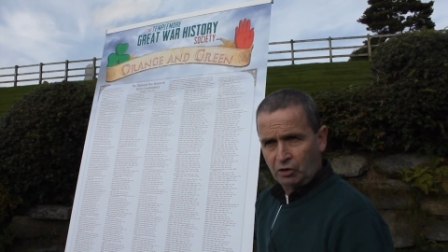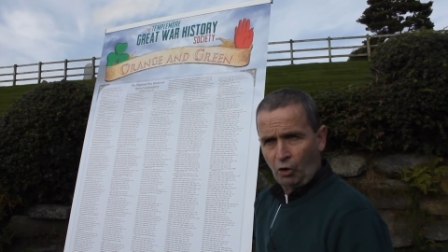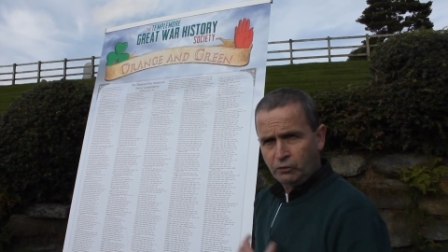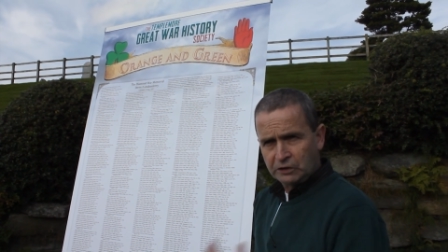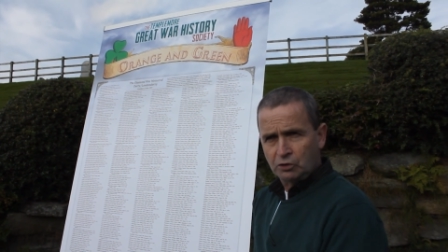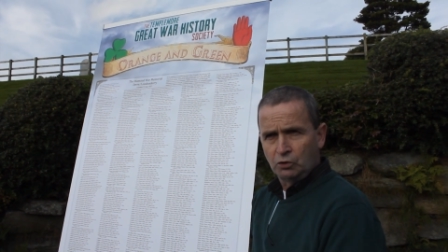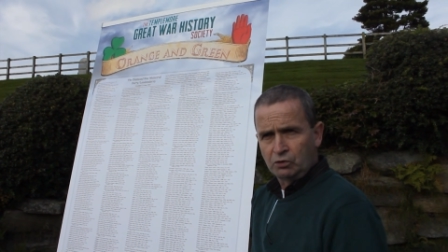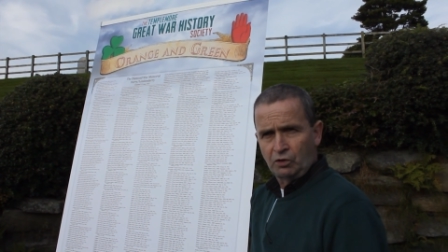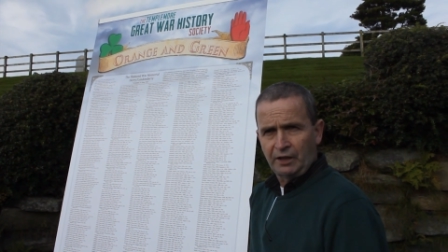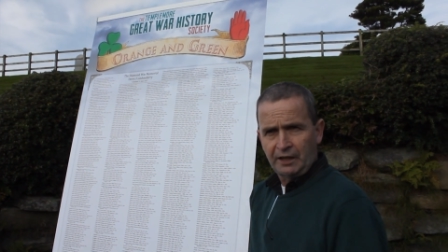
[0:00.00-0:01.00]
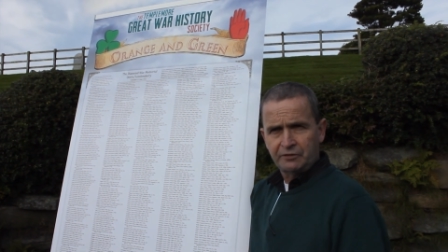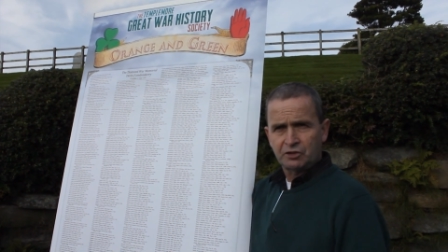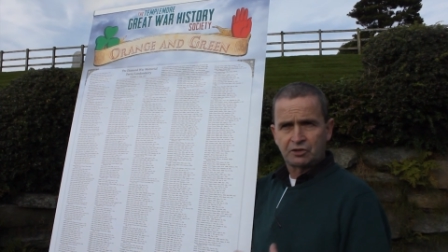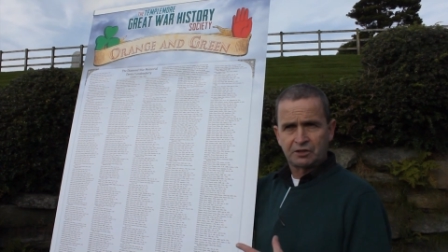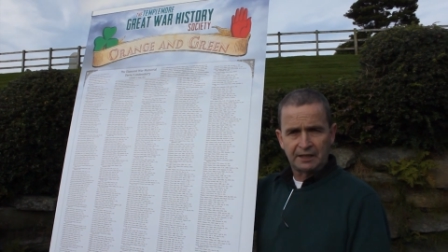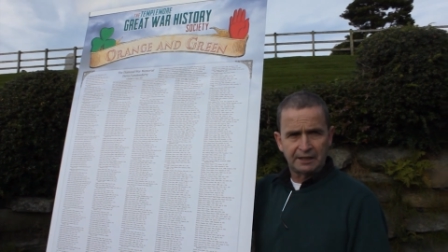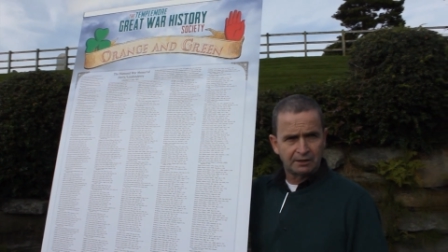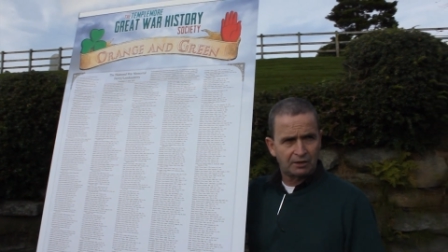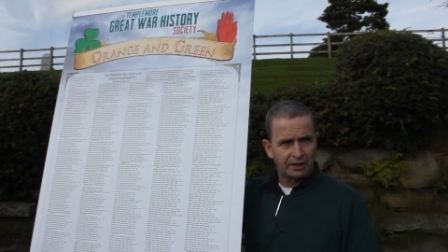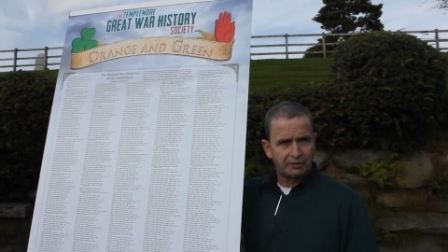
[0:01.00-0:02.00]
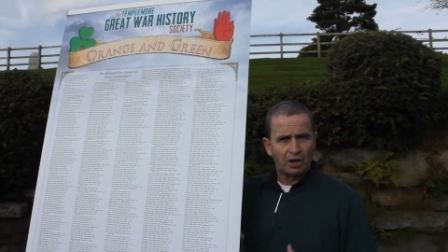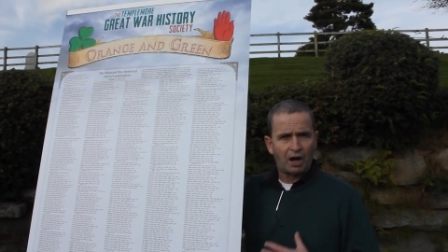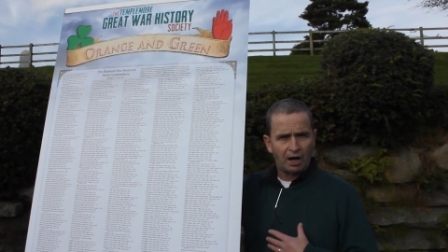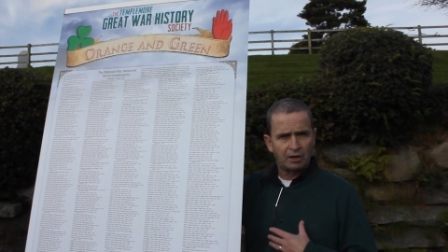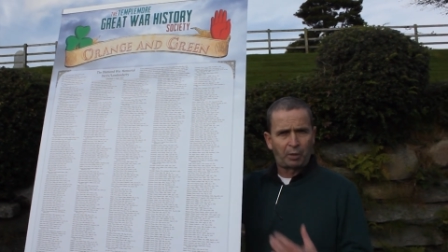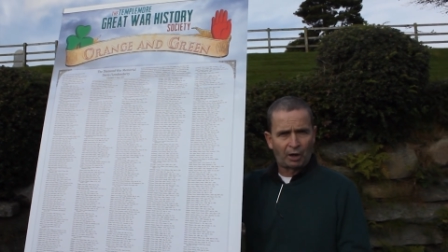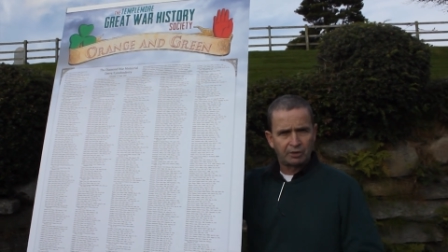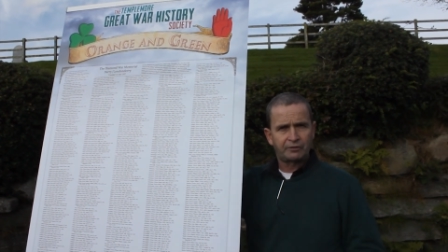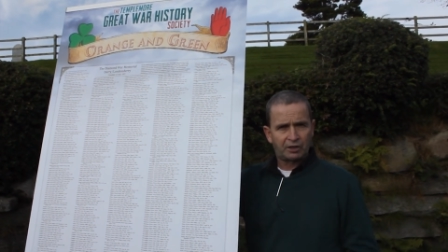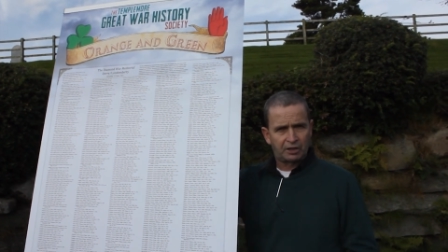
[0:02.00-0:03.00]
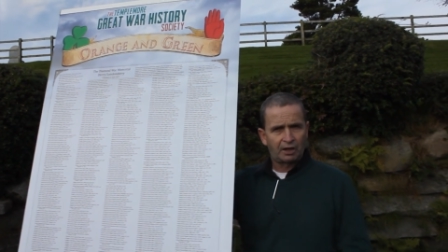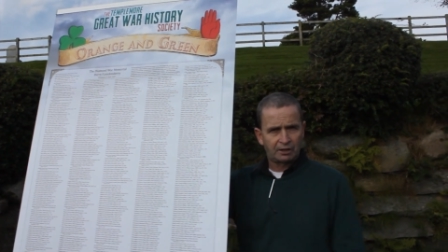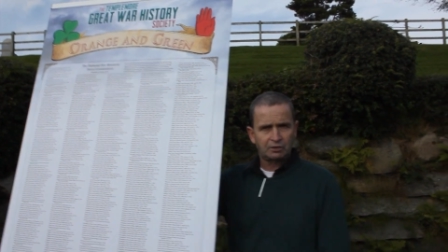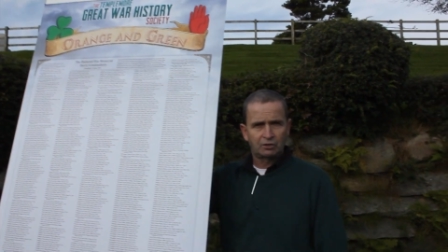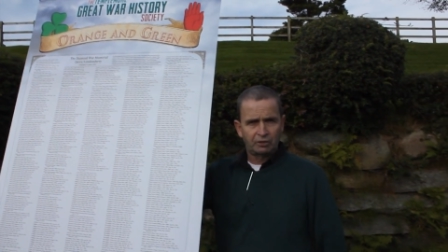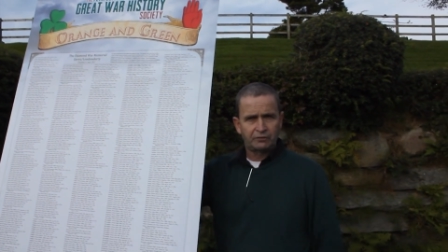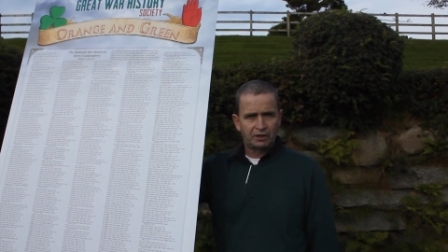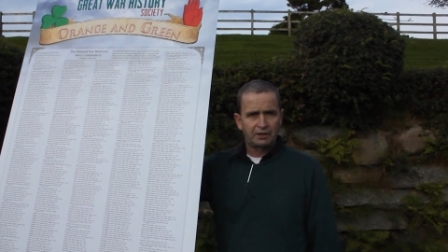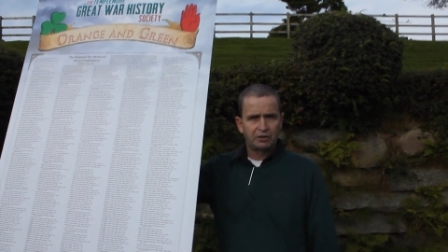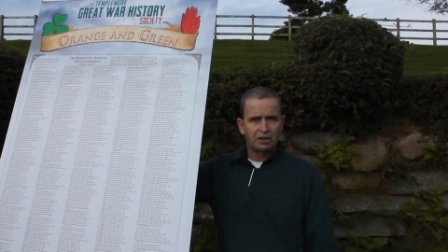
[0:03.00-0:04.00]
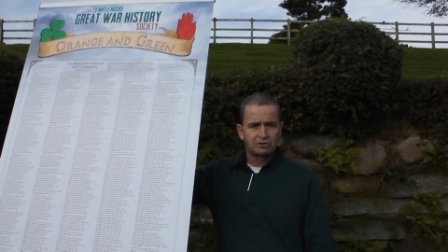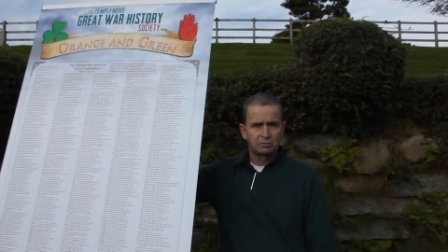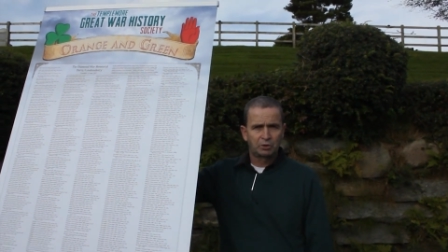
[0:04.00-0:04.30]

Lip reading: overgrown graves and stained graves are part of the character of graveyards.